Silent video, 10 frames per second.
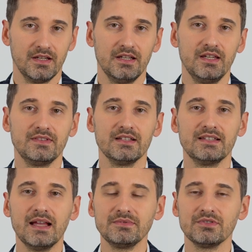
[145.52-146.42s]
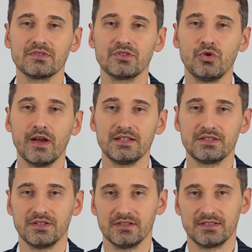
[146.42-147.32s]
If the debtor
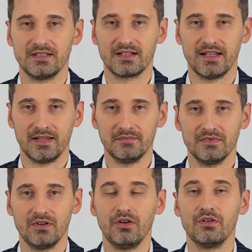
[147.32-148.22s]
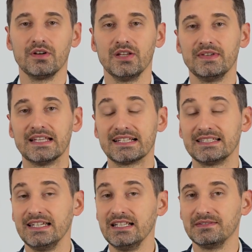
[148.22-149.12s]
questions the claim, or if it
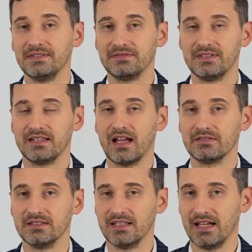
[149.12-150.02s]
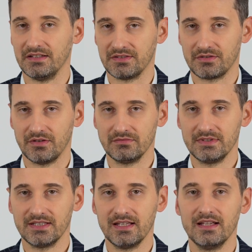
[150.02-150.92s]
exceeds 50,000 Danish
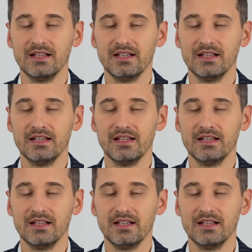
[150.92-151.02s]
crowns,